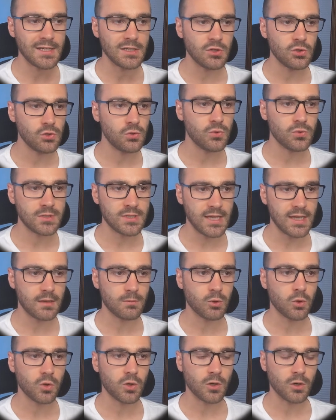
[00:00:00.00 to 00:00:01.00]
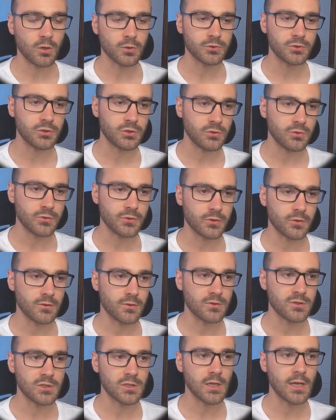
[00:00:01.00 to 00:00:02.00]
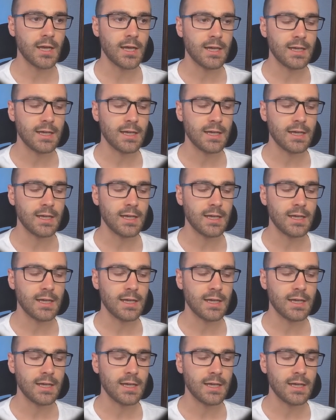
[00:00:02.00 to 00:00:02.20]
new table called users